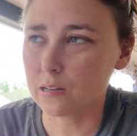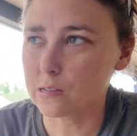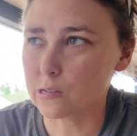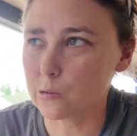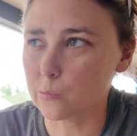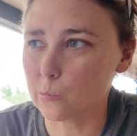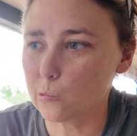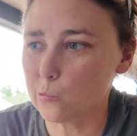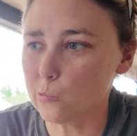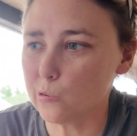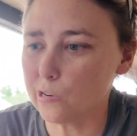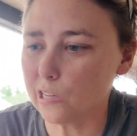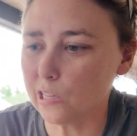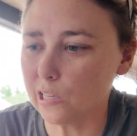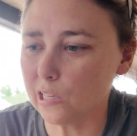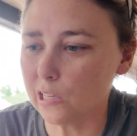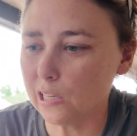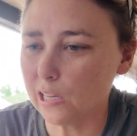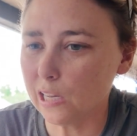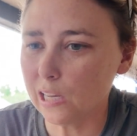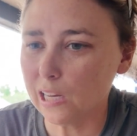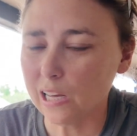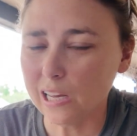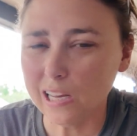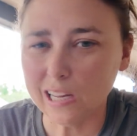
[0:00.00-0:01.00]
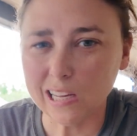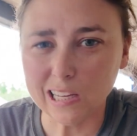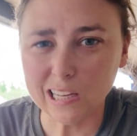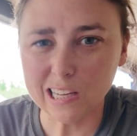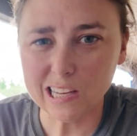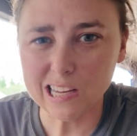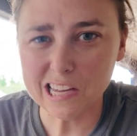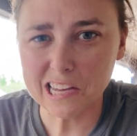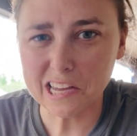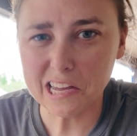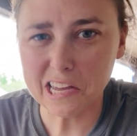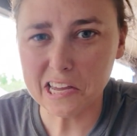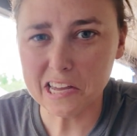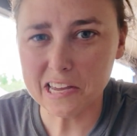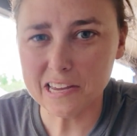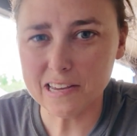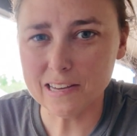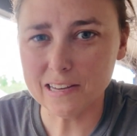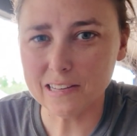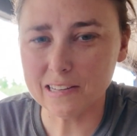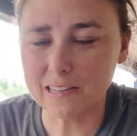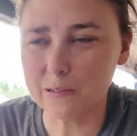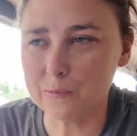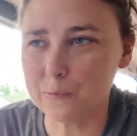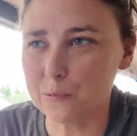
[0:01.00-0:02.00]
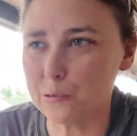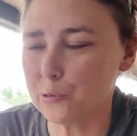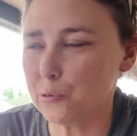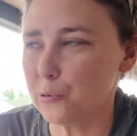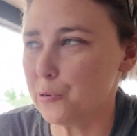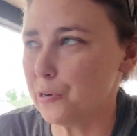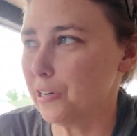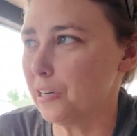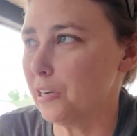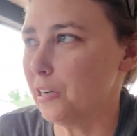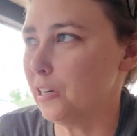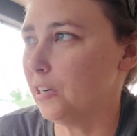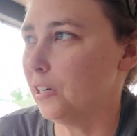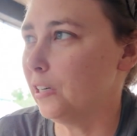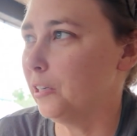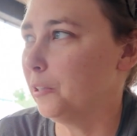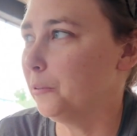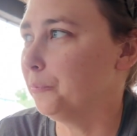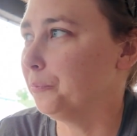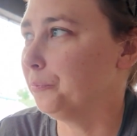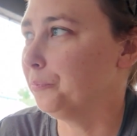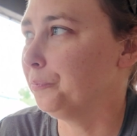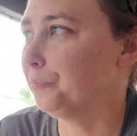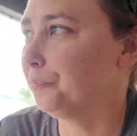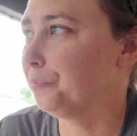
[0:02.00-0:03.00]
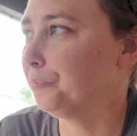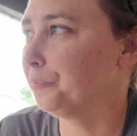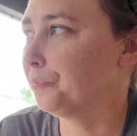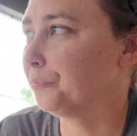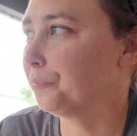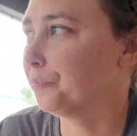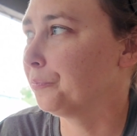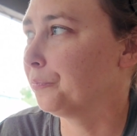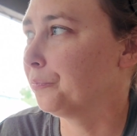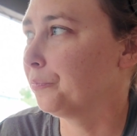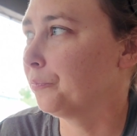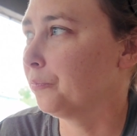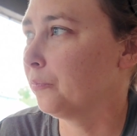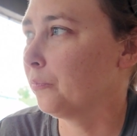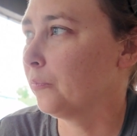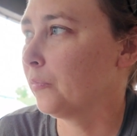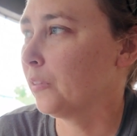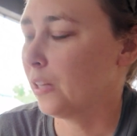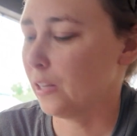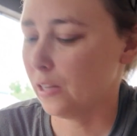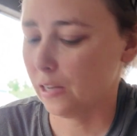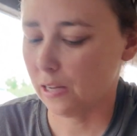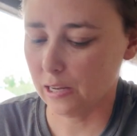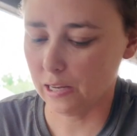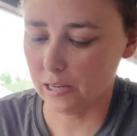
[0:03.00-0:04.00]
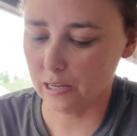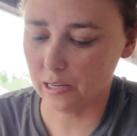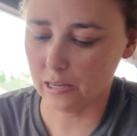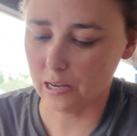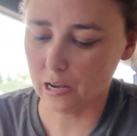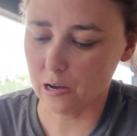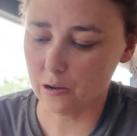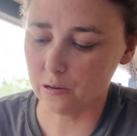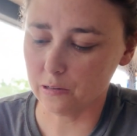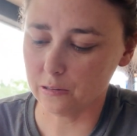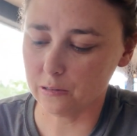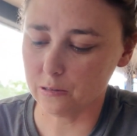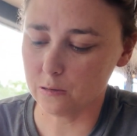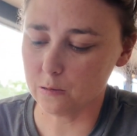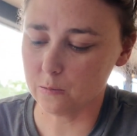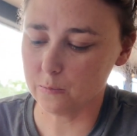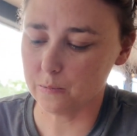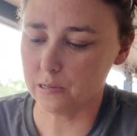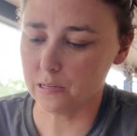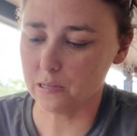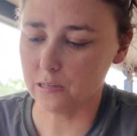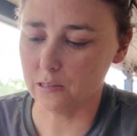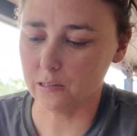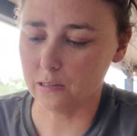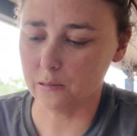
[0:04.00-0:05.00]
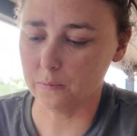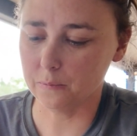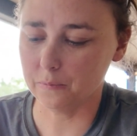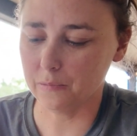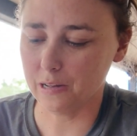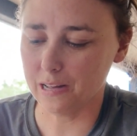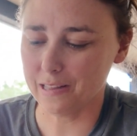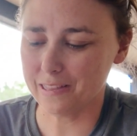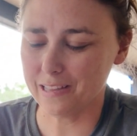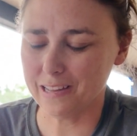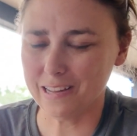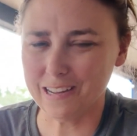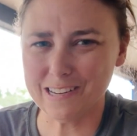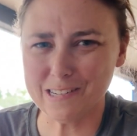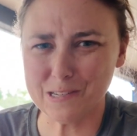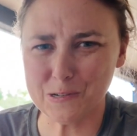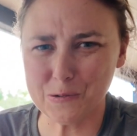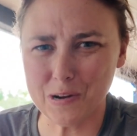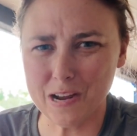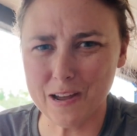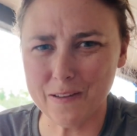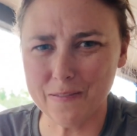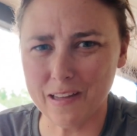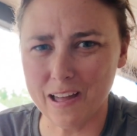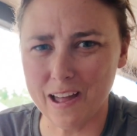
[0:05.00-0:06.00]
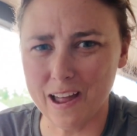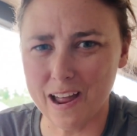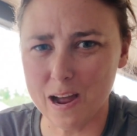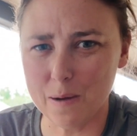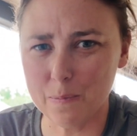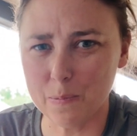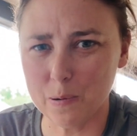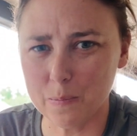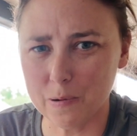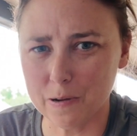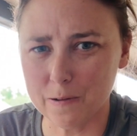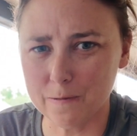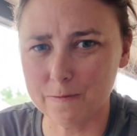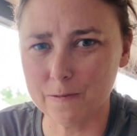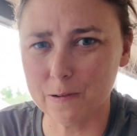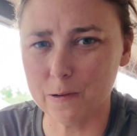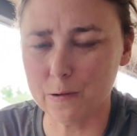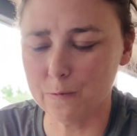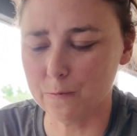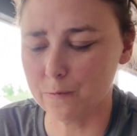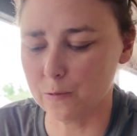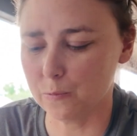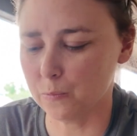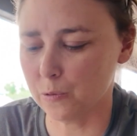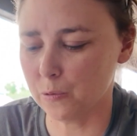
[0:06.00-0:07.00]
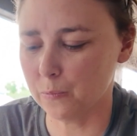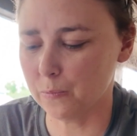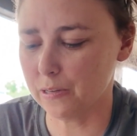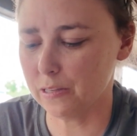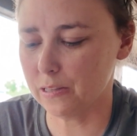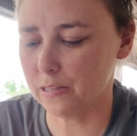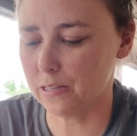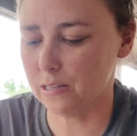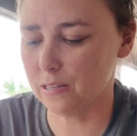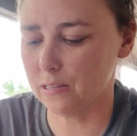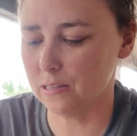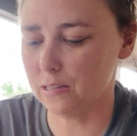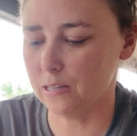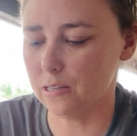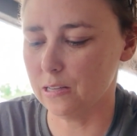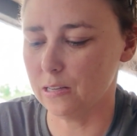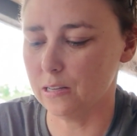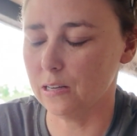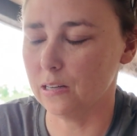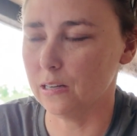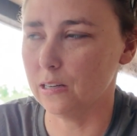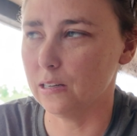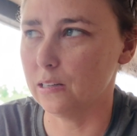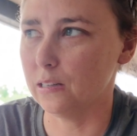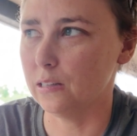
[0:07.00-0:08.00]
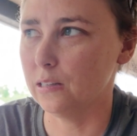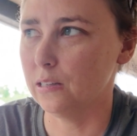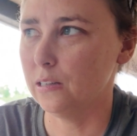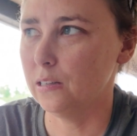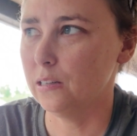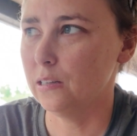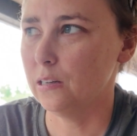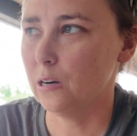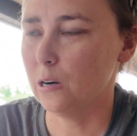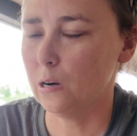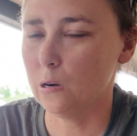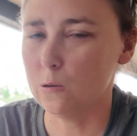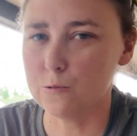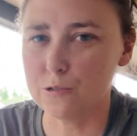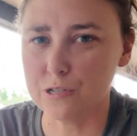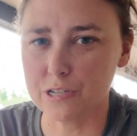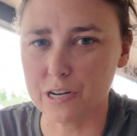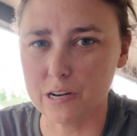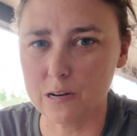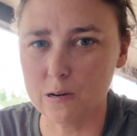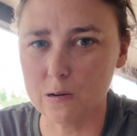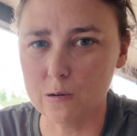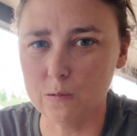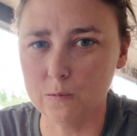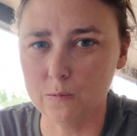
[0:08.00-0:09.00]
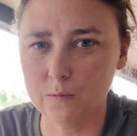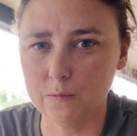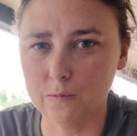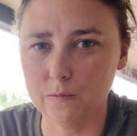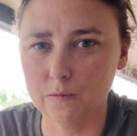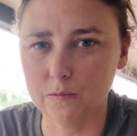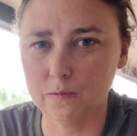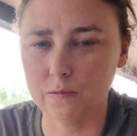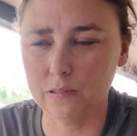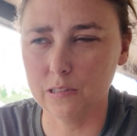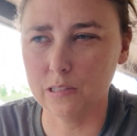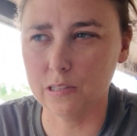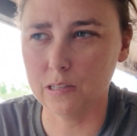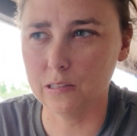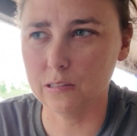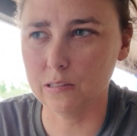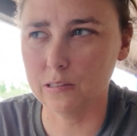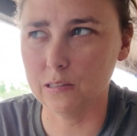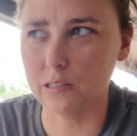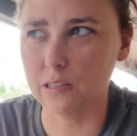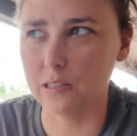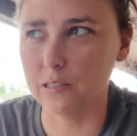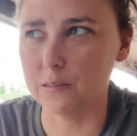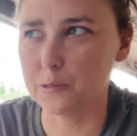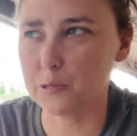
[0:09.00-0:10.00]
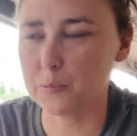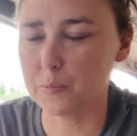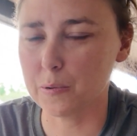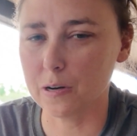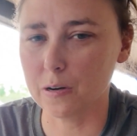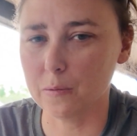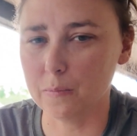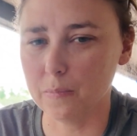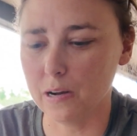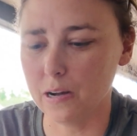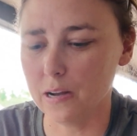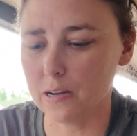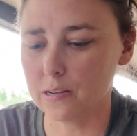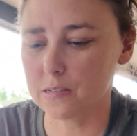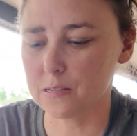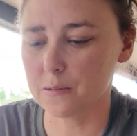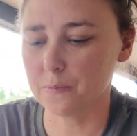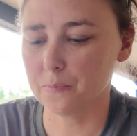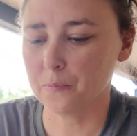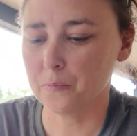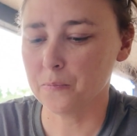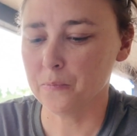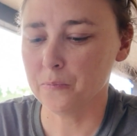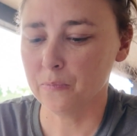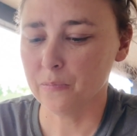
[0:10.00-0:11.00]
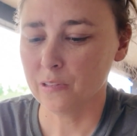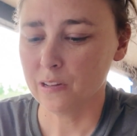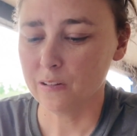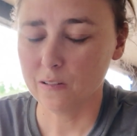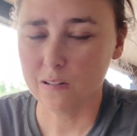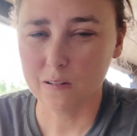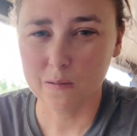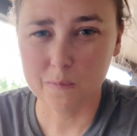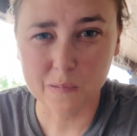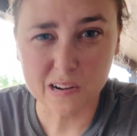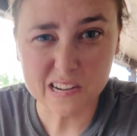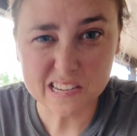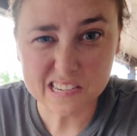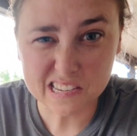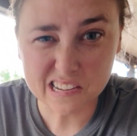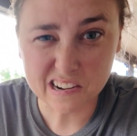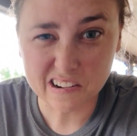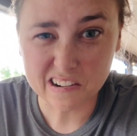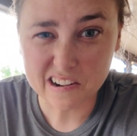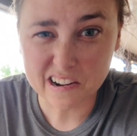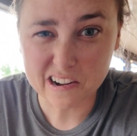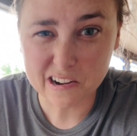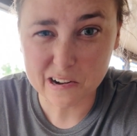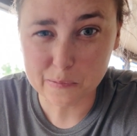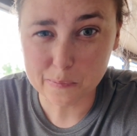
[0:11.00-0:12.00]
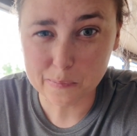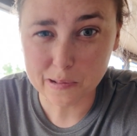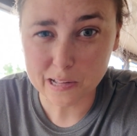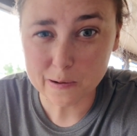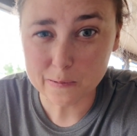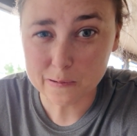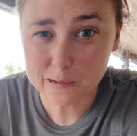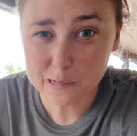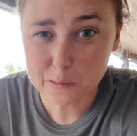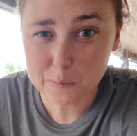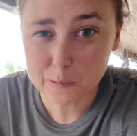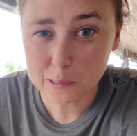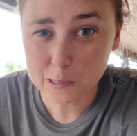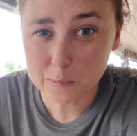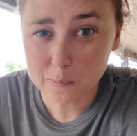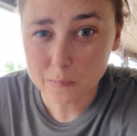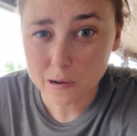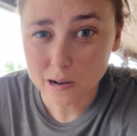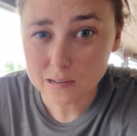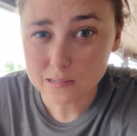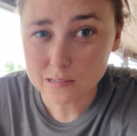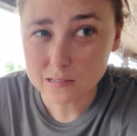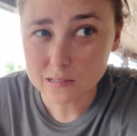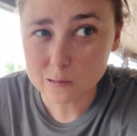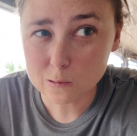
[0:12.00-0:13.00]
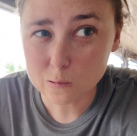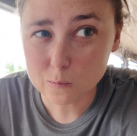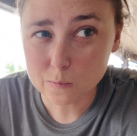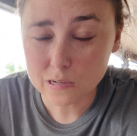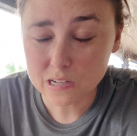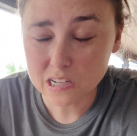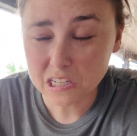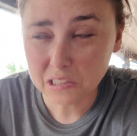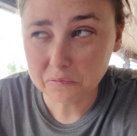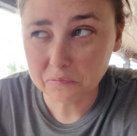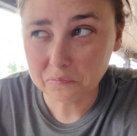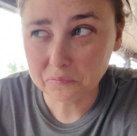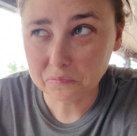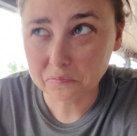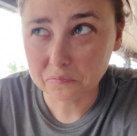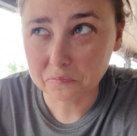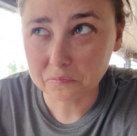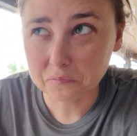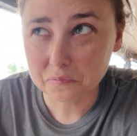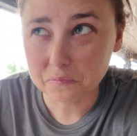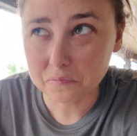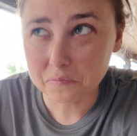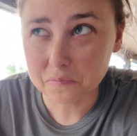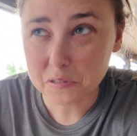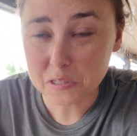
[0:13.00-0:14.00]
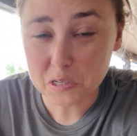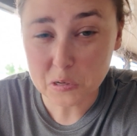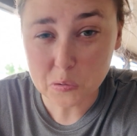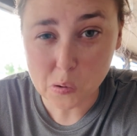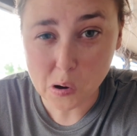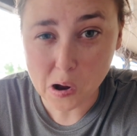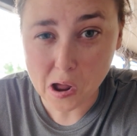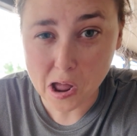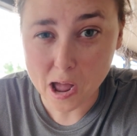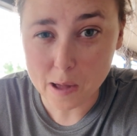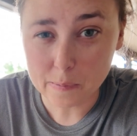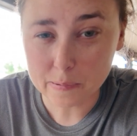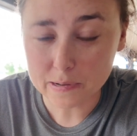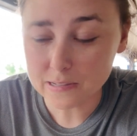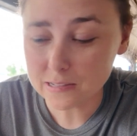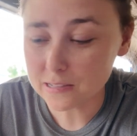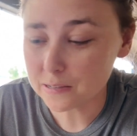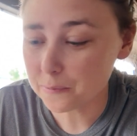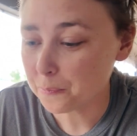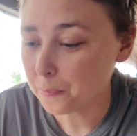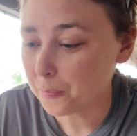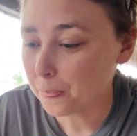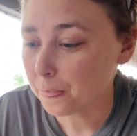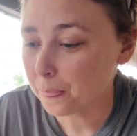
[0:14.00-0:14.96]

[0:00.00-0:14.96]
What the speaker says: So we're going to eat and then we're going to hang out a little bit. I think I still have that app on my phone from when we did the old jail, the spirit box. I might sit out here and play with the spirit box a little bit, see what happens.